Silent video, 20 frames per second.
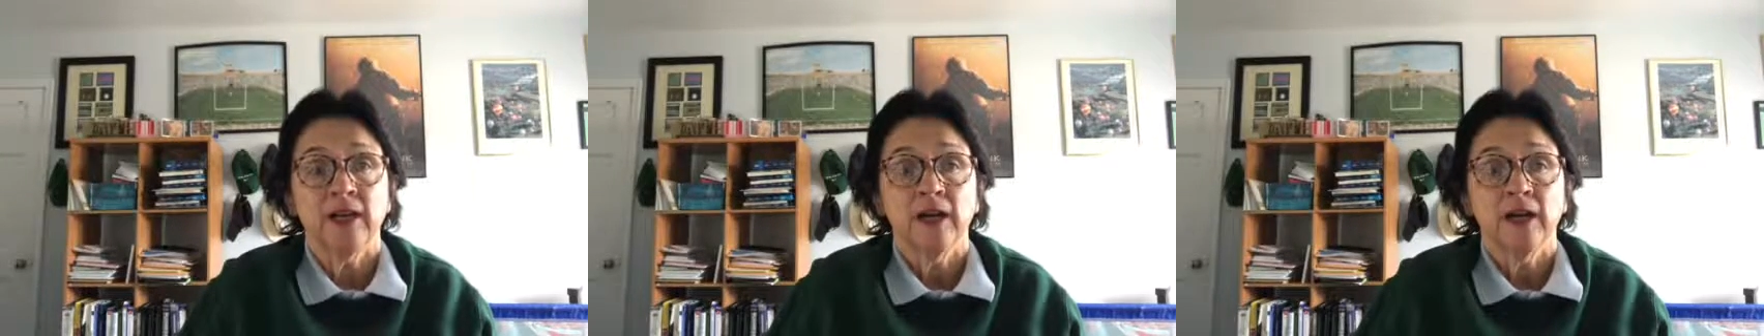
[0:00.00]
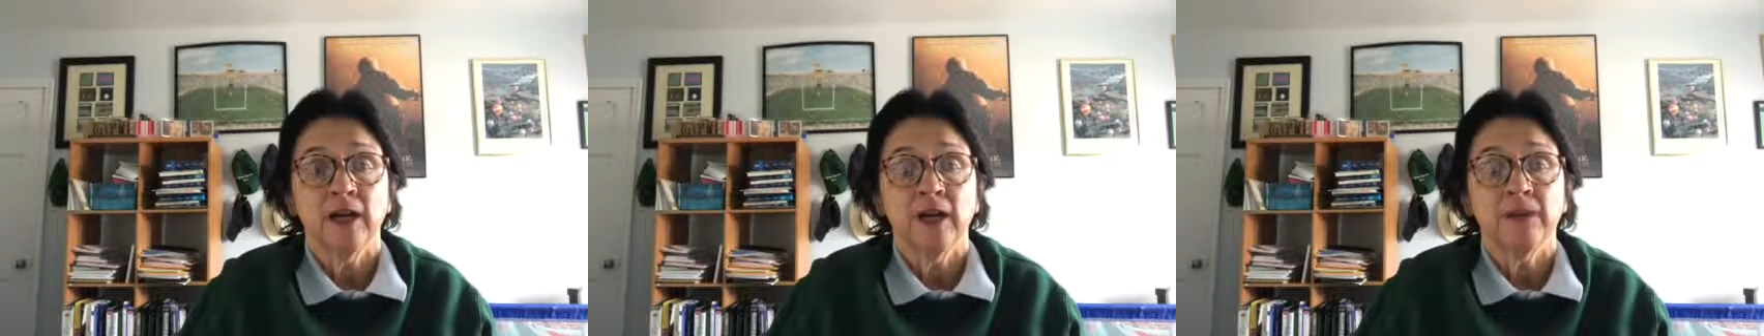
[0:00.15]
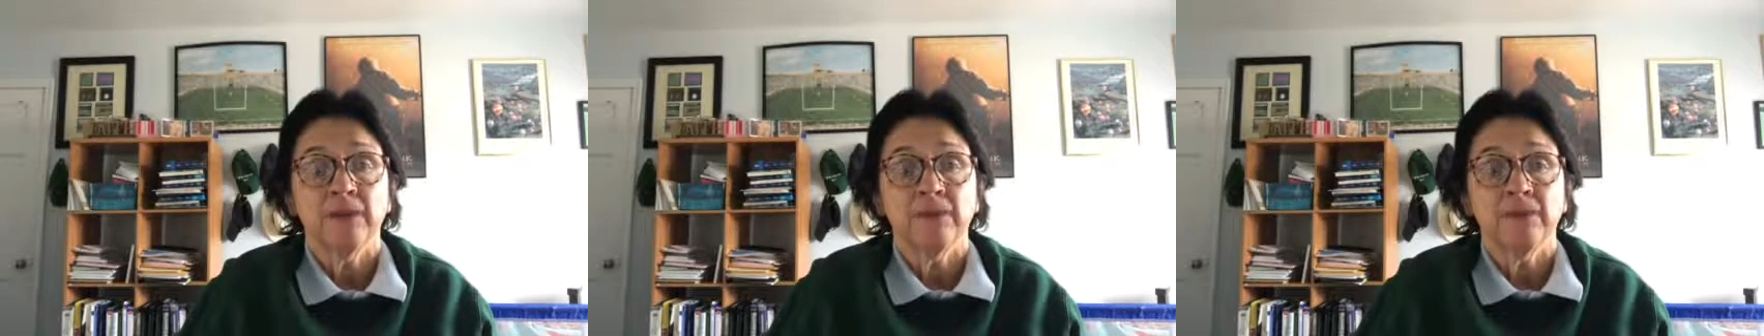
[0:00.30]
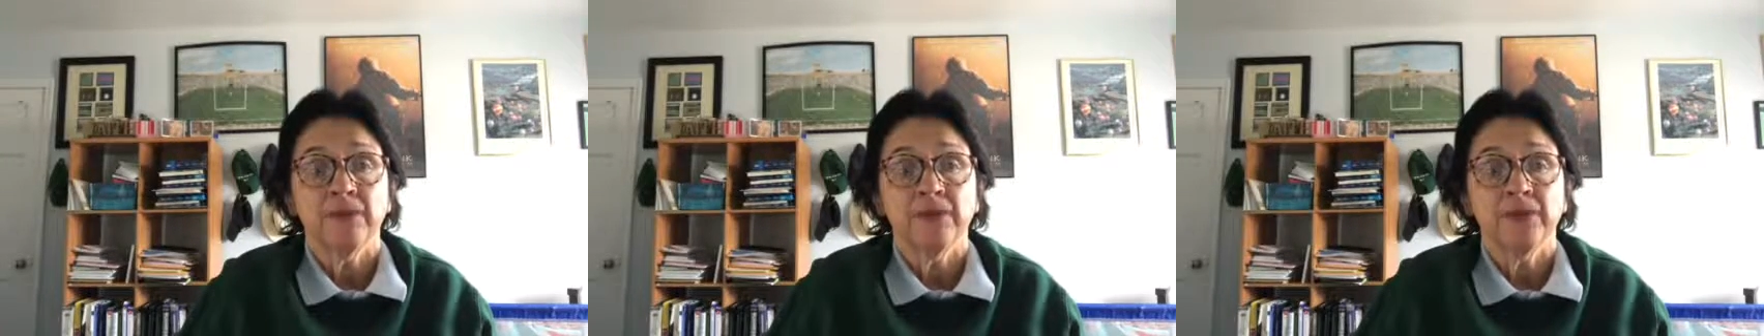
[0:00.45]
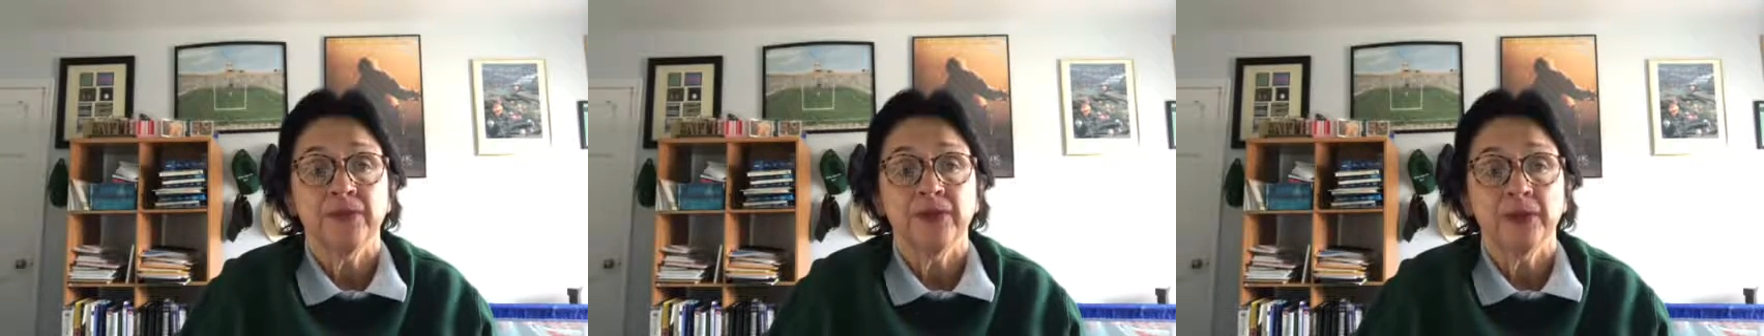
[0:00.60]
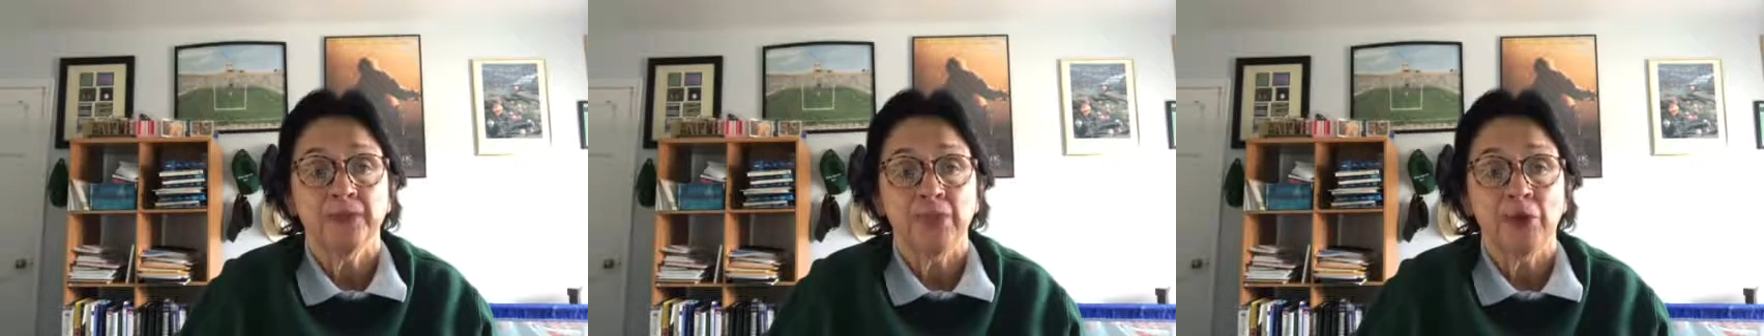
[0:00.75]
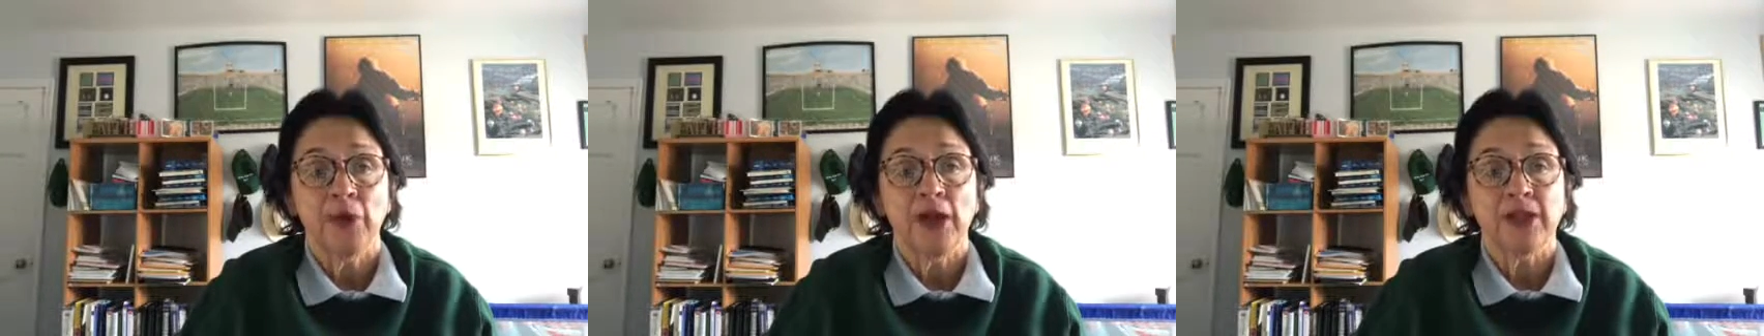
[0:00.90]

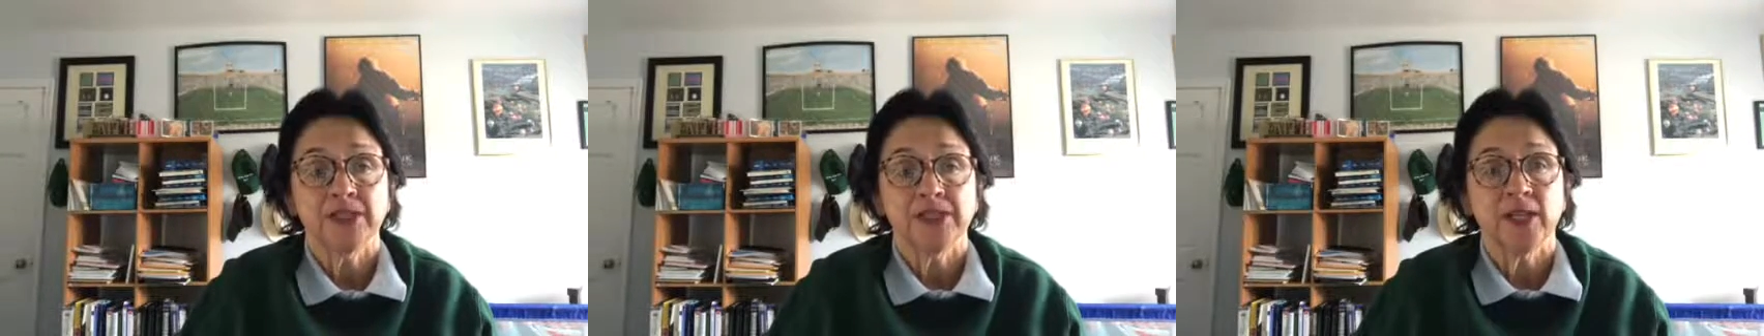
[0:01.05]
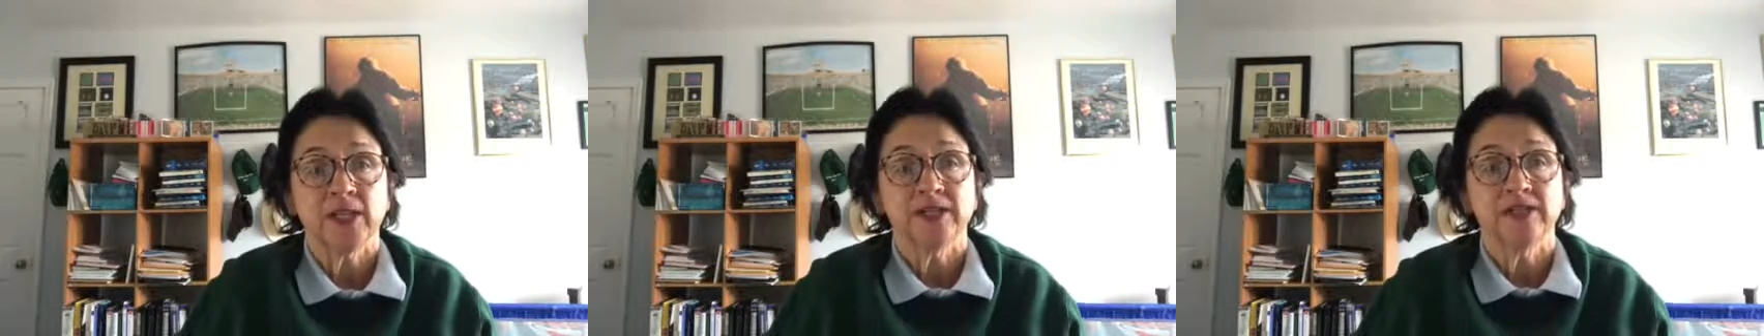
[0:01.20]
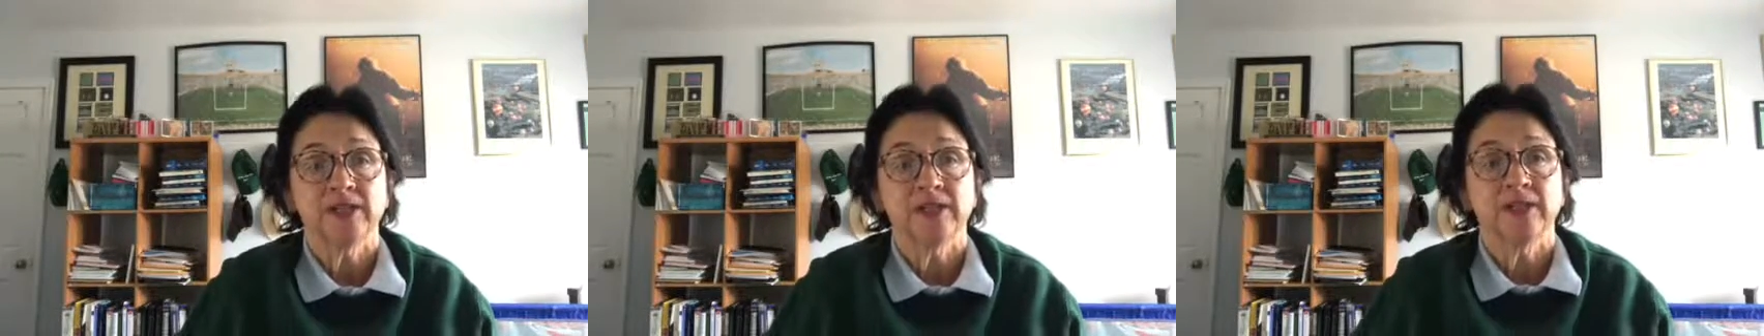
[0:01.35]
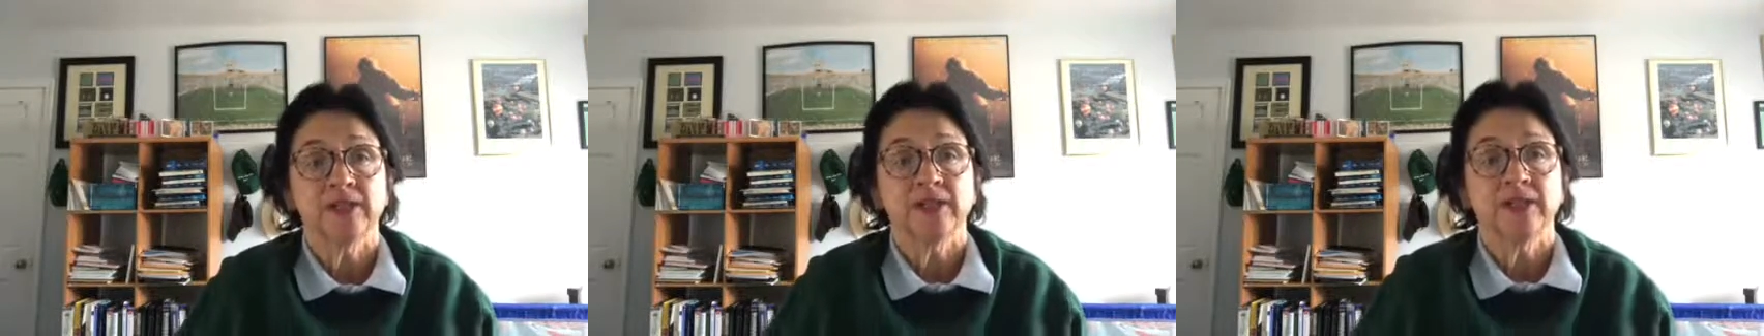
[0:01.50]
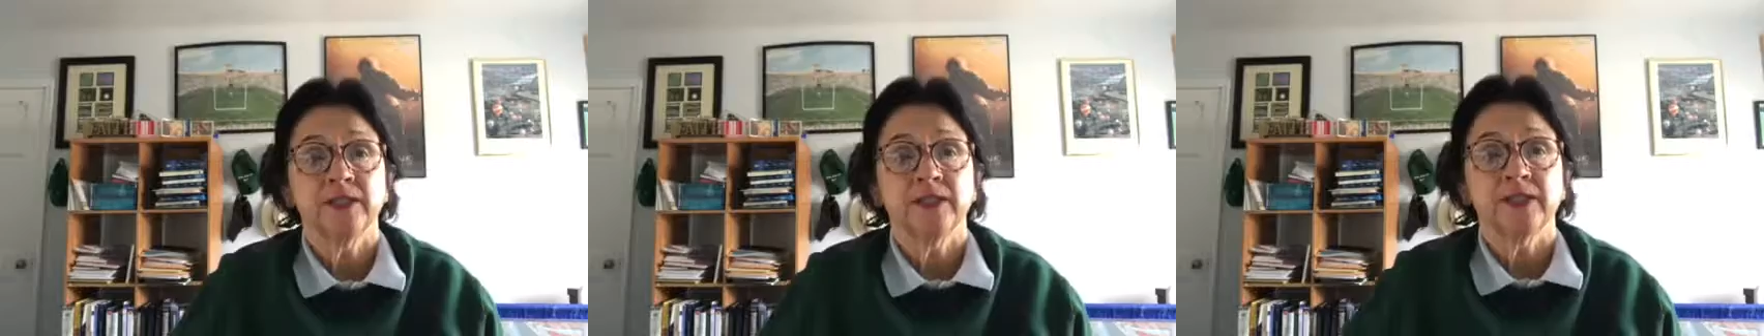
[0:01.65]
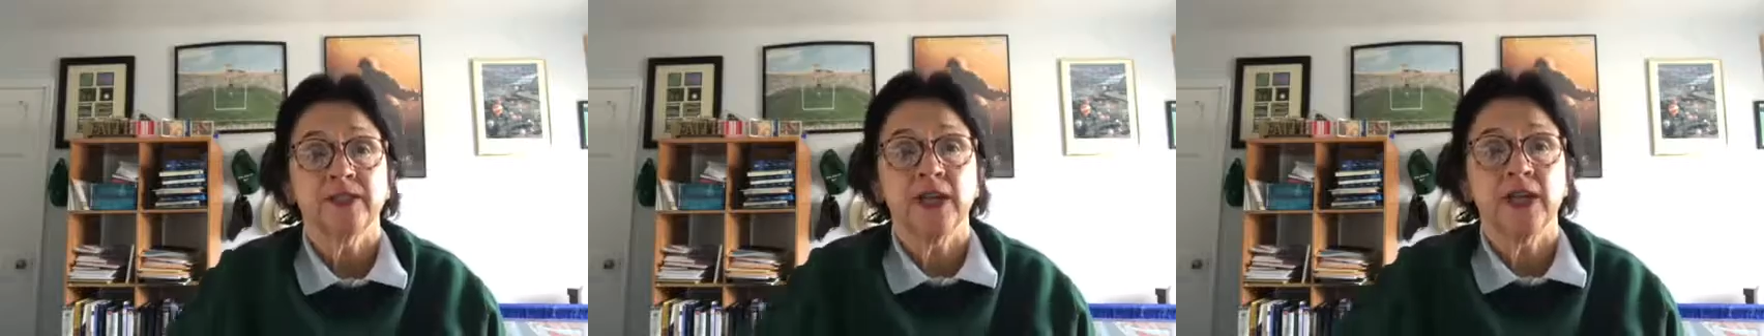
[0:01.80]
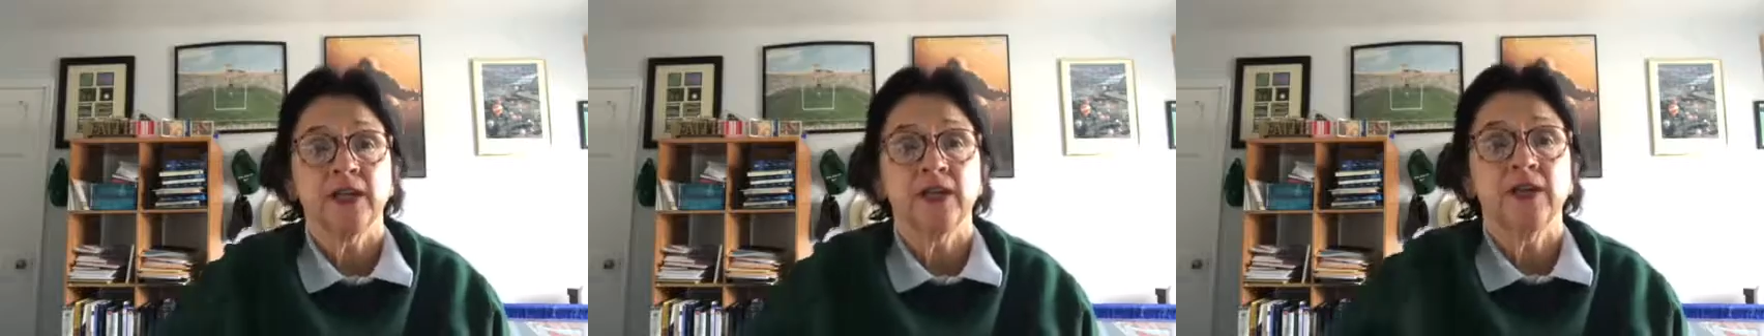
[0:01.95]
the process.
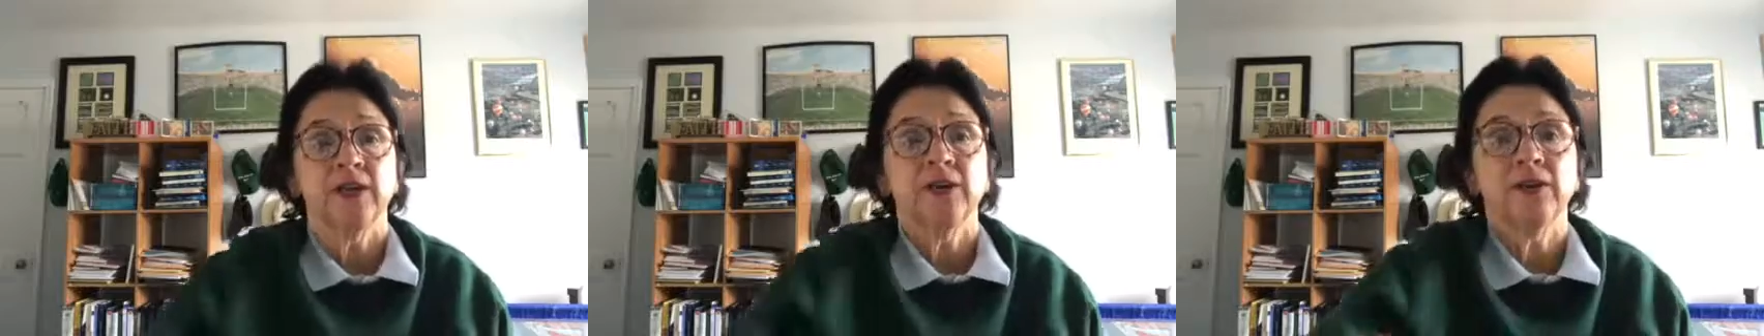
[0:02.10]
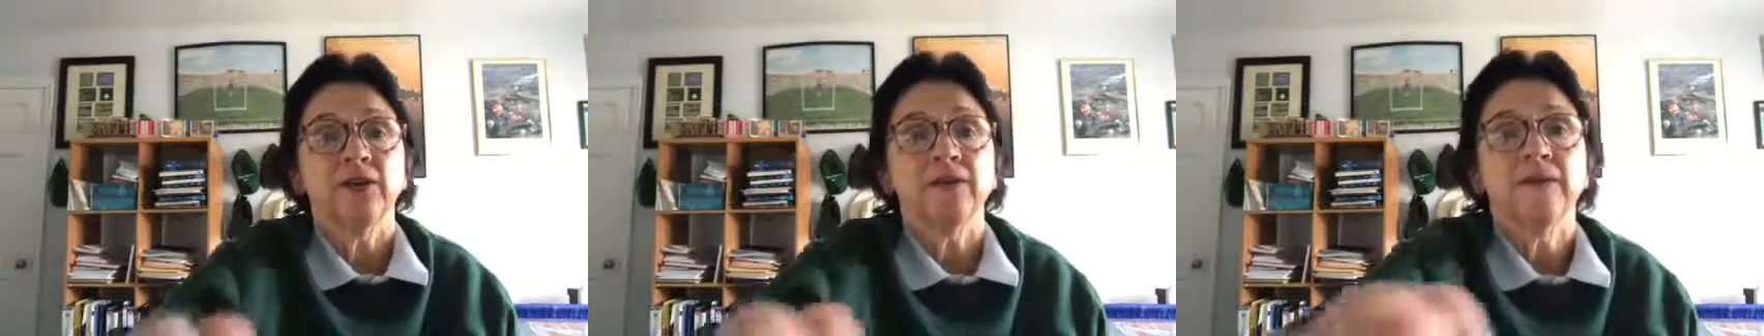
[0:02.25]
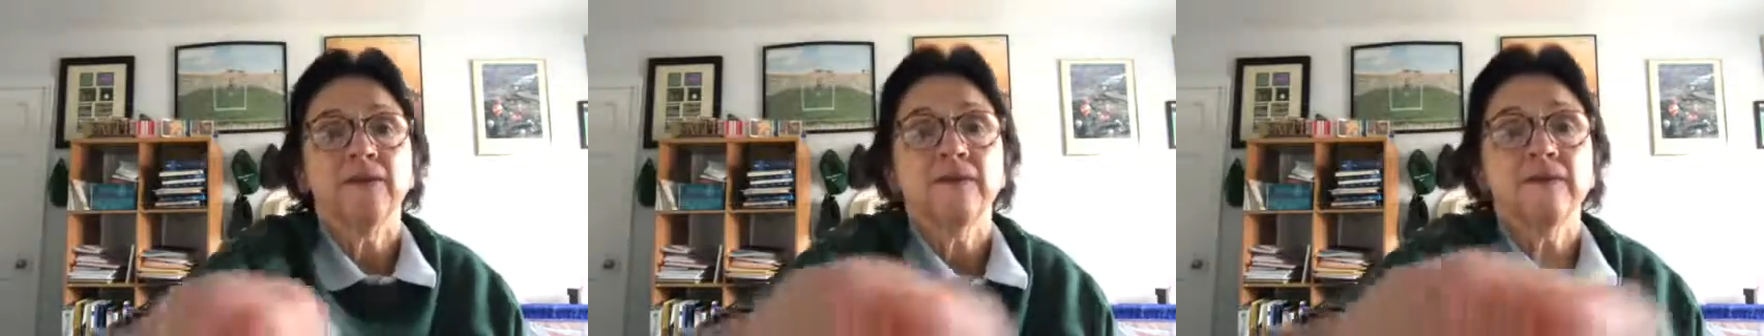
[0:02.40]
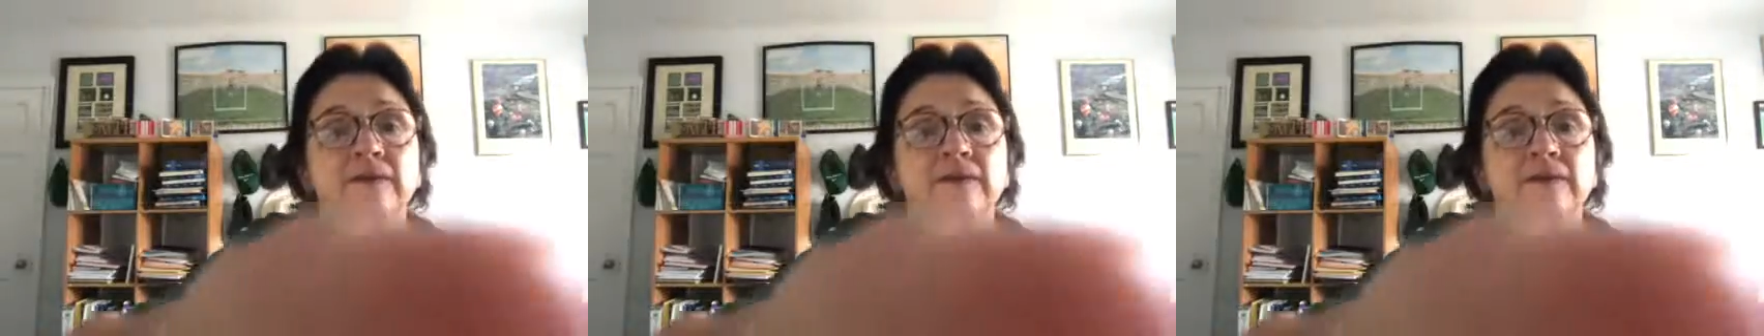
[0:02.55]
Take care.